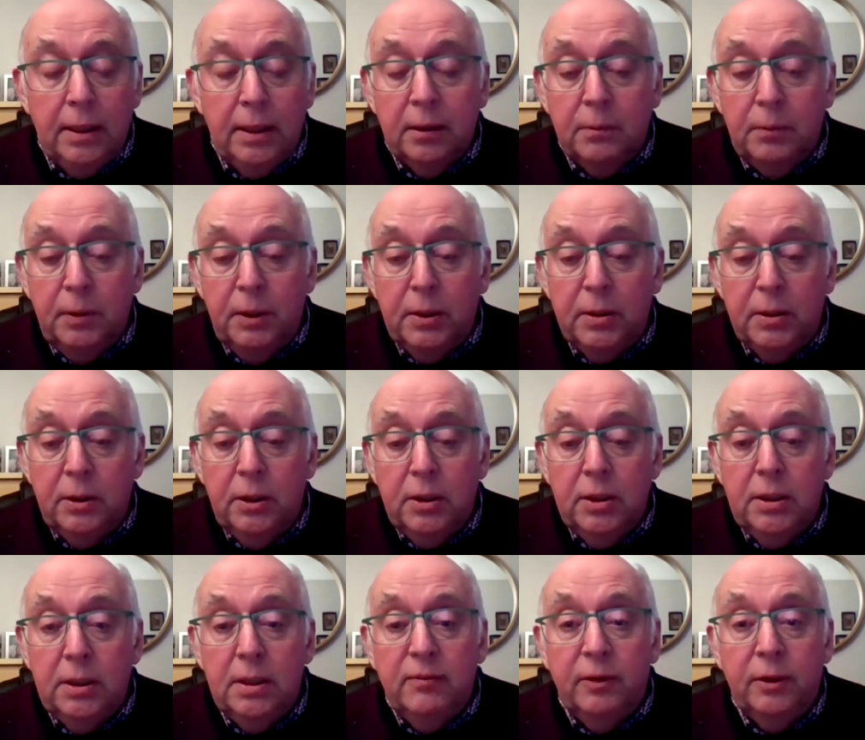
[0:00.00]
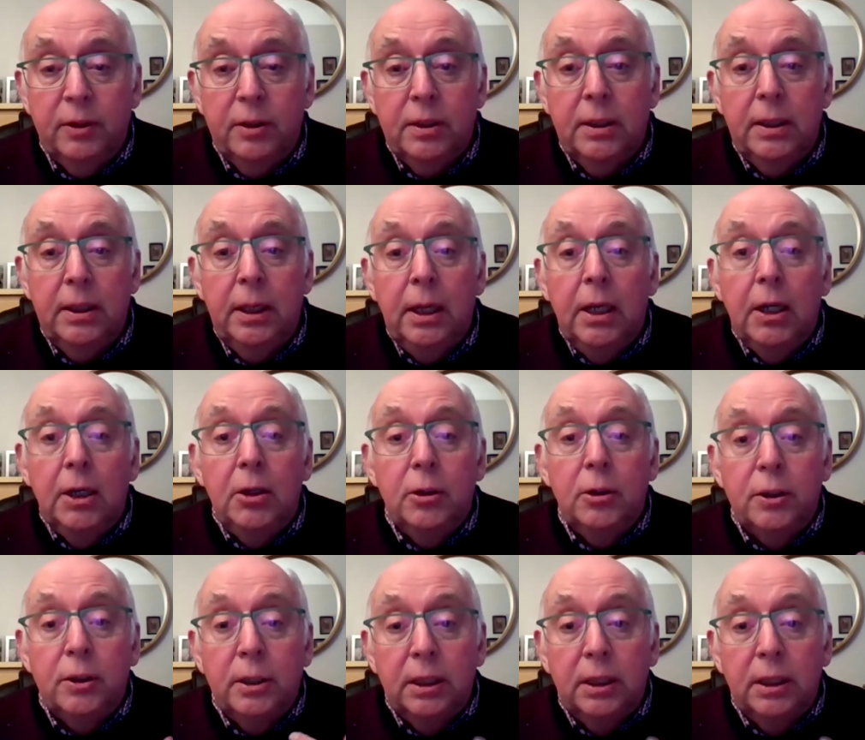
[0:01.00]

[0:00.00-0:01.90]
nasal administration is, firstly, you're